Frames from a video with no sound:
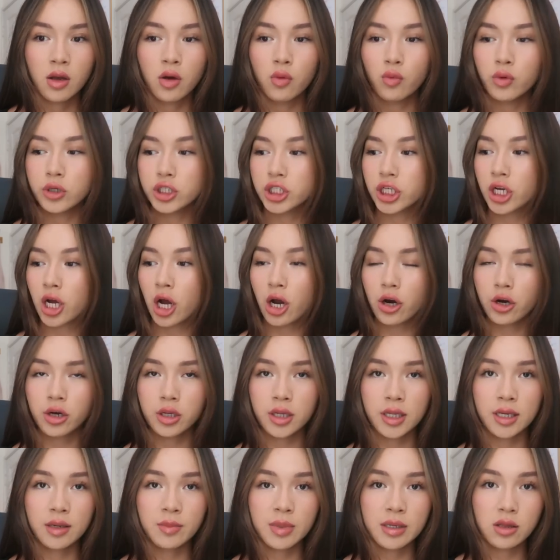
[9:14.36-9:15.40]
Would you
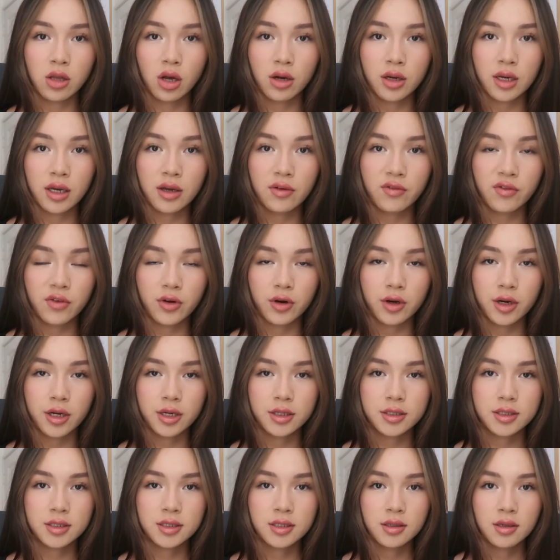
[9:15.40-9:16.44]
currently be longing for
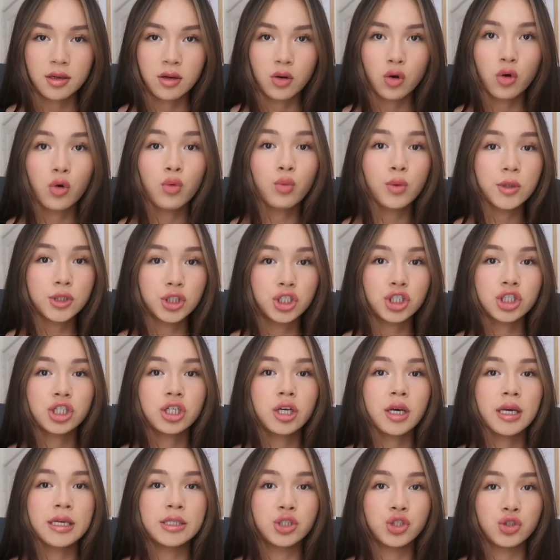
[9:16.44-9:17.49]
it? Or would you
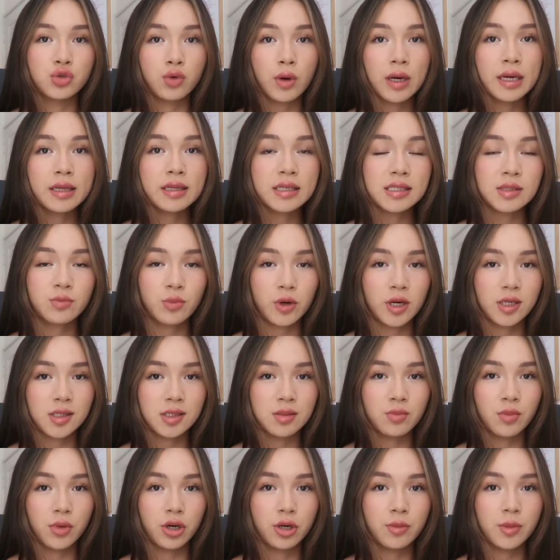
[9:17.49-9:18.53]
enjoy this
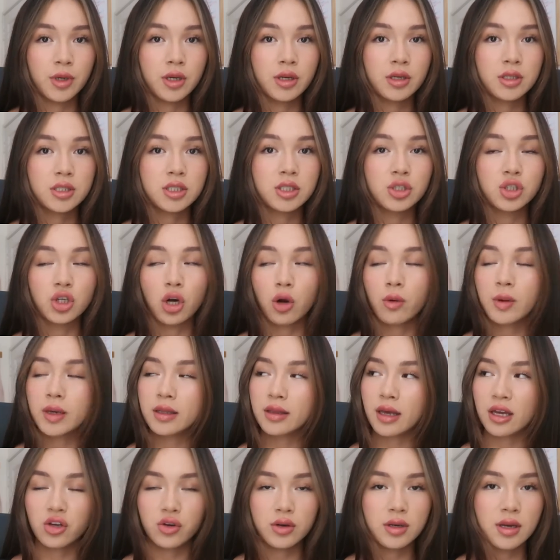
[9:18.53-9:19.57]
present moment knowing
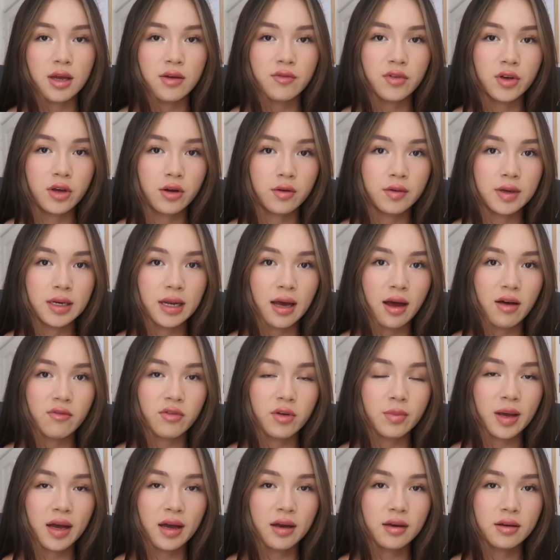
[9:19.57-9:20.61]
that you're never going to have
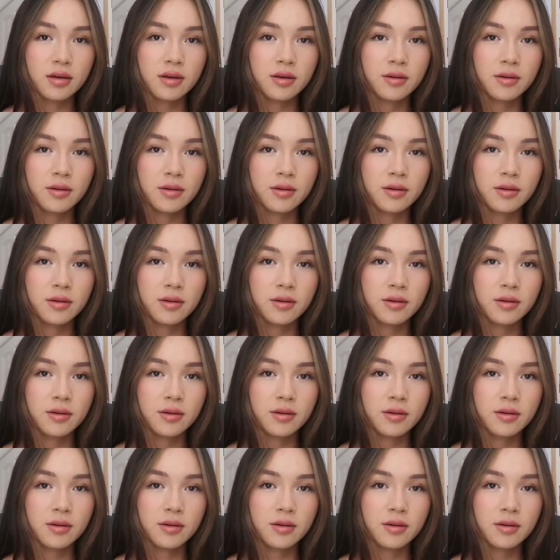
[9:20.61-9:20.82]
it back?